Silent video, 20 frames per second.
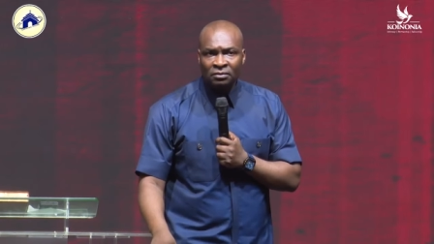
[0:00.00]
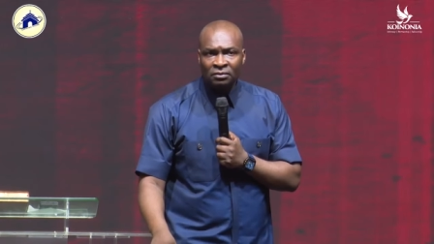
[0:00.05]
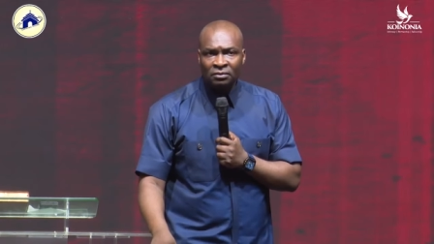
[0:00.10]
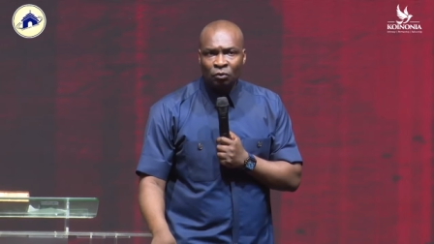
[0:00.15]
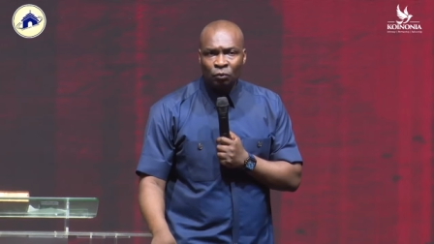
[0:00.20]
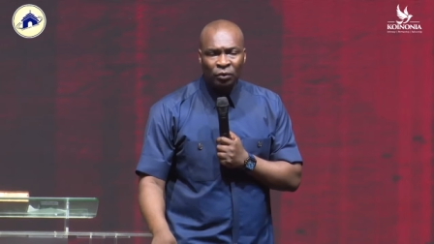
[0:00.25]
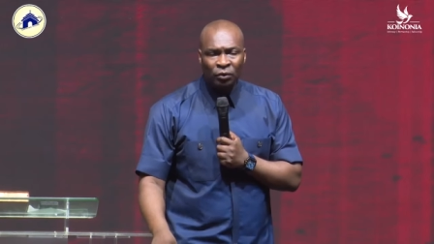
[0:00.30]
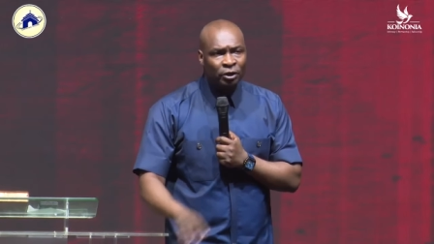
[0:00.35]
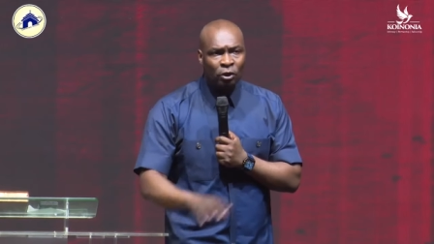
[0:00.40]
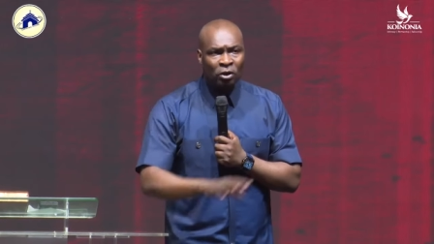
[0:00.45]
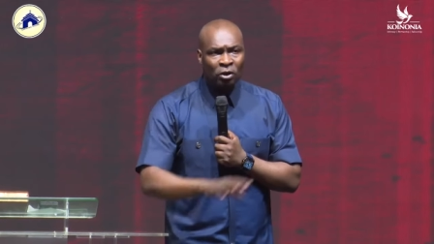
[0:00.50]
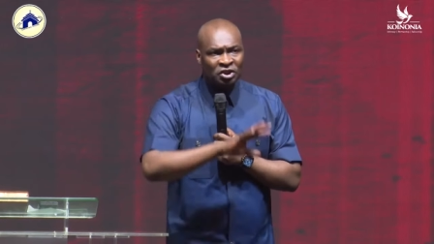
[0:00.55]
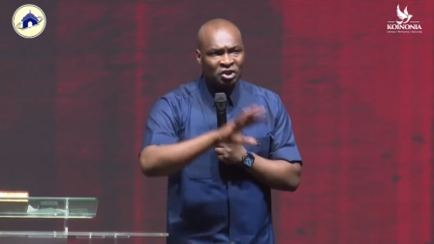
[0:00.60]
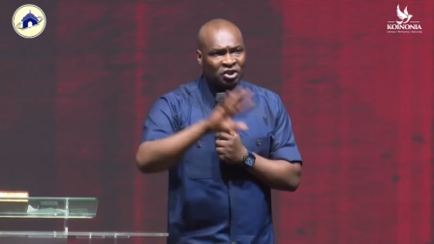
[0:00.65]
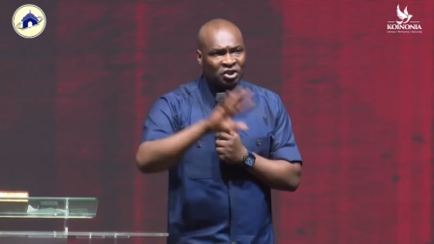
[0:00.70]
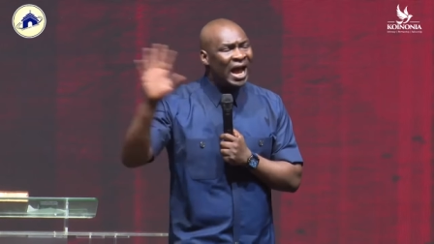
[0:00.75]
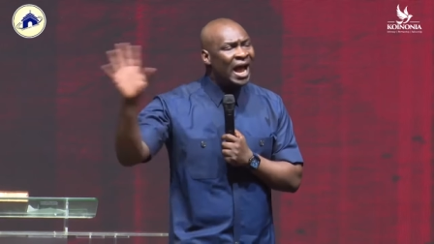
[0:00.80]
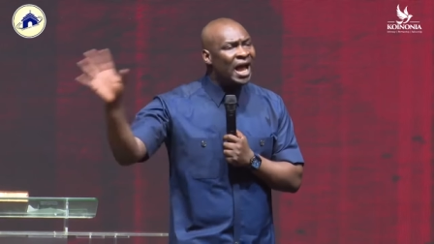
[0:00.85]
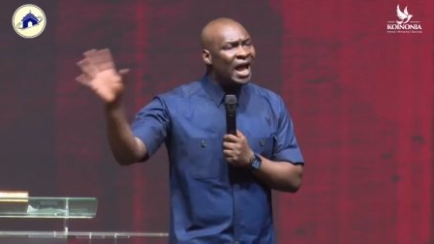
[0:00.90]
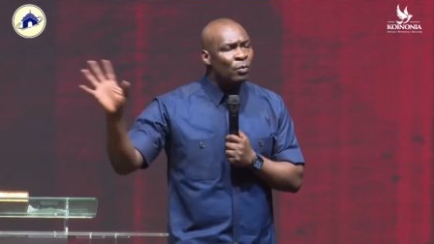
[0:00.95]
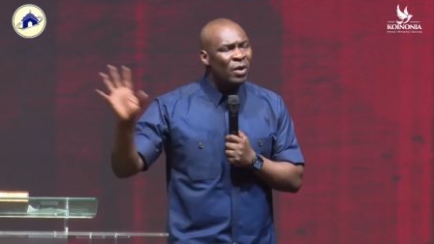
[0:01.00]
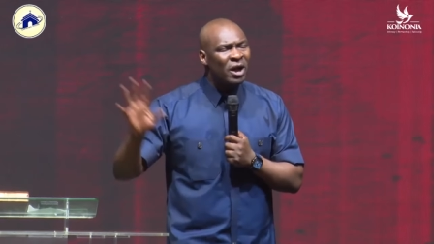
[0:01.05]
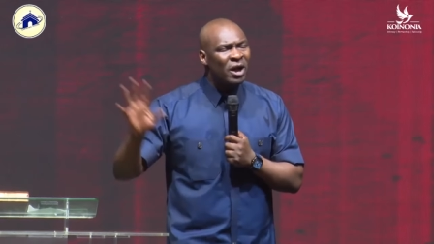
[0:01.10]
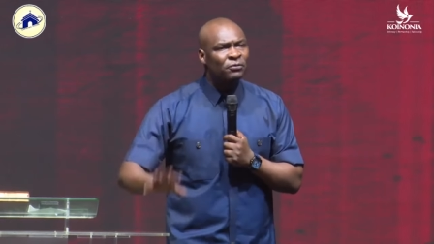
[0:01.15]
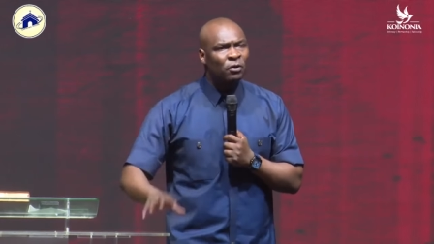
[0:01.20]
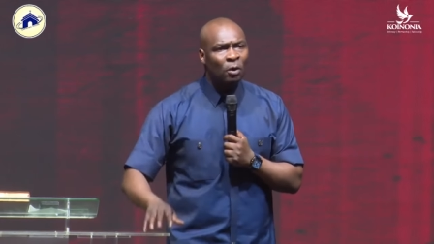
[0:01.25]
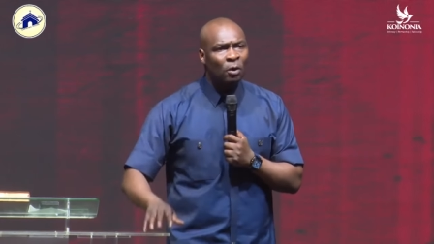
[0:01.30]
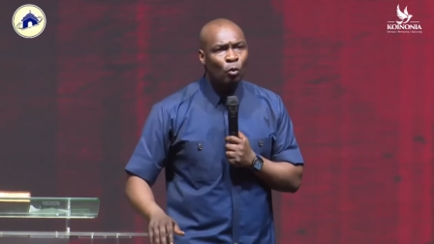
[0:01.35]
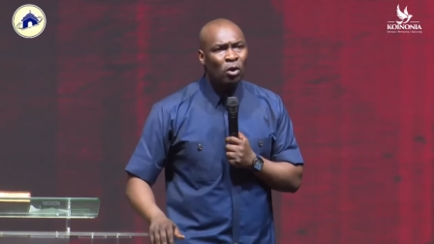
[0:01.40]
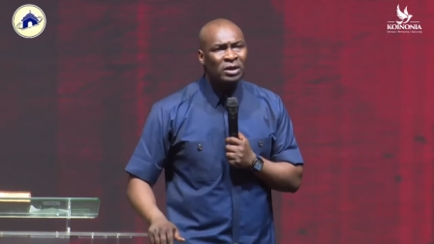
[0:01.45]
we don't shy away
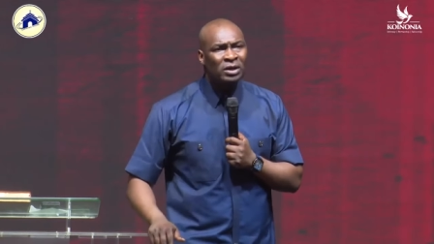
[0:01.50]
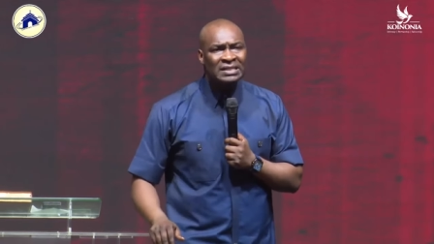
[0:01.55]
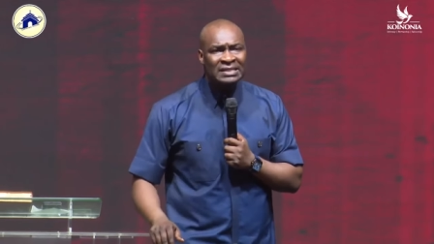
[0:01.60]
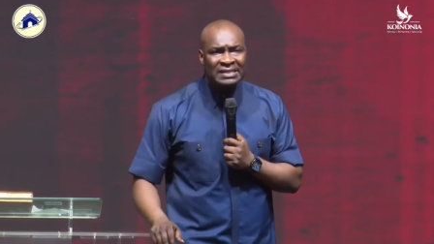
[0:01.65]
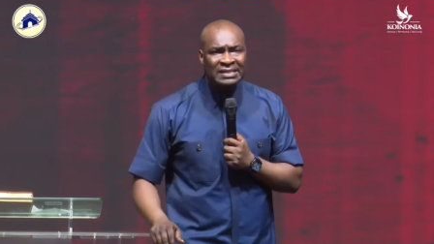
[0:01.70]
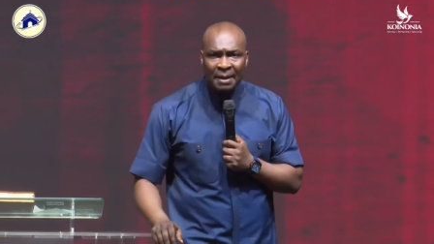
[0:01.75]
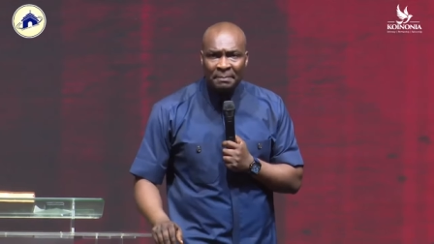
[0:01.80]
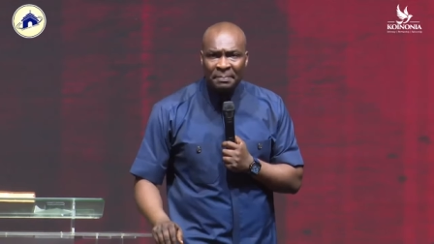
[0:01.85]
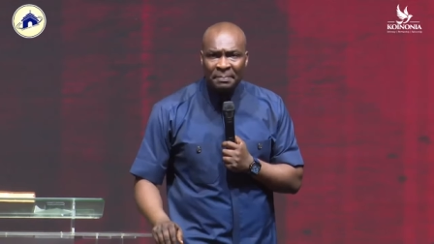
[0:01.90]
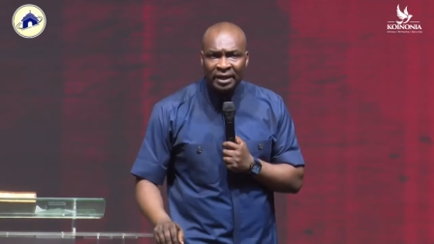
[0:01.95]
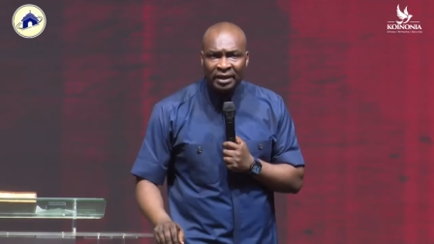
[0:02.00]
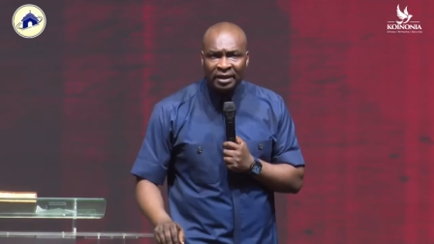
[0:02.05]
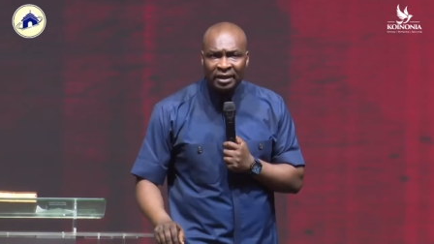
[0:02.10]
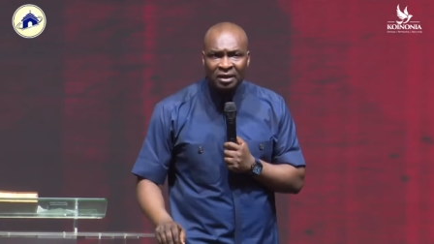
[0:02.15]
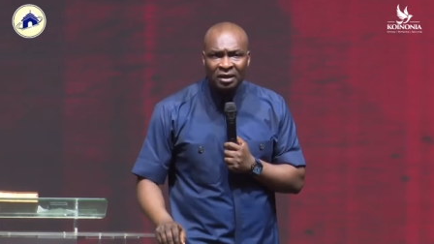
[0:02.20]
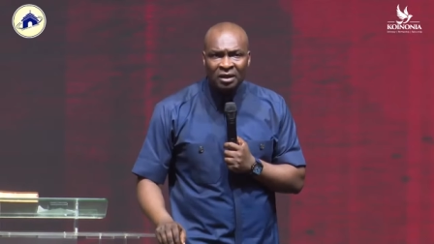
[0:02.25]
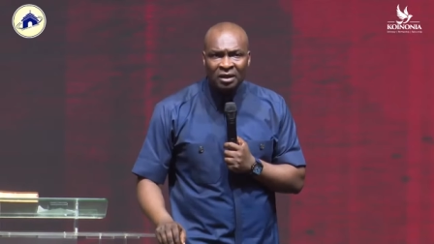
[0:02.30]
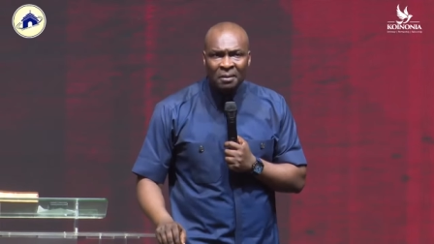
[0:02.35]
from what is happening.